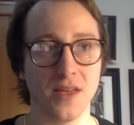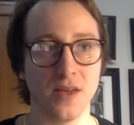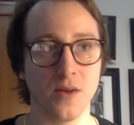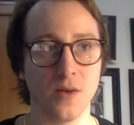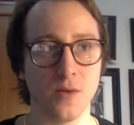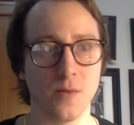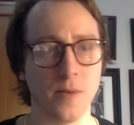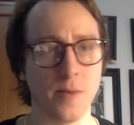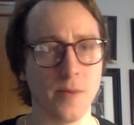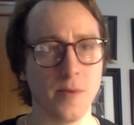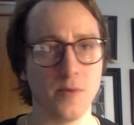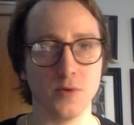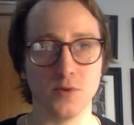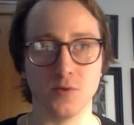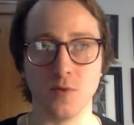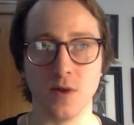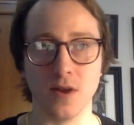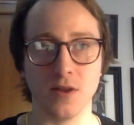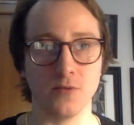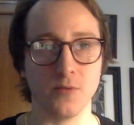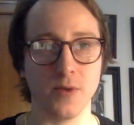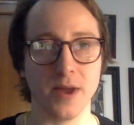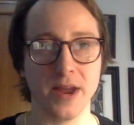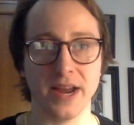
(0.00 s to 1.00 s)
maybe it was
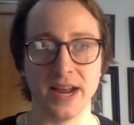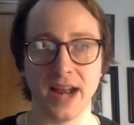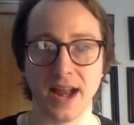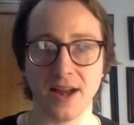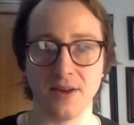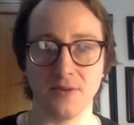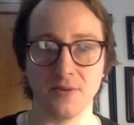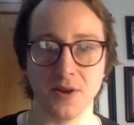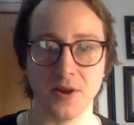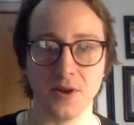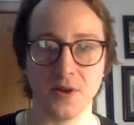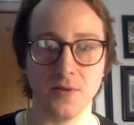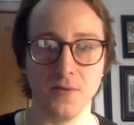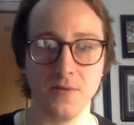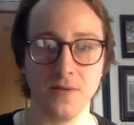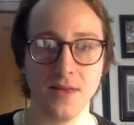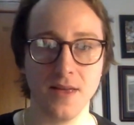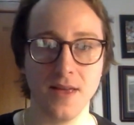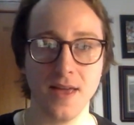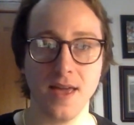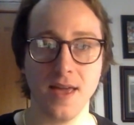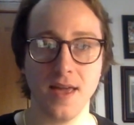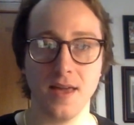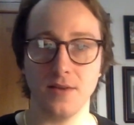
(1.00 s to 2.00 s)
Ronald Reagan. I don't know.
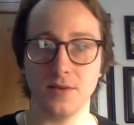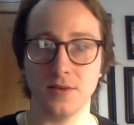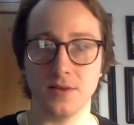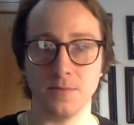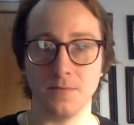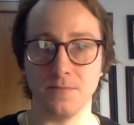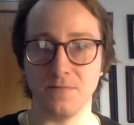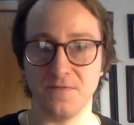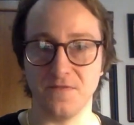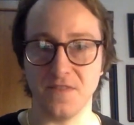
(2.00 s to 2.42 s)
Some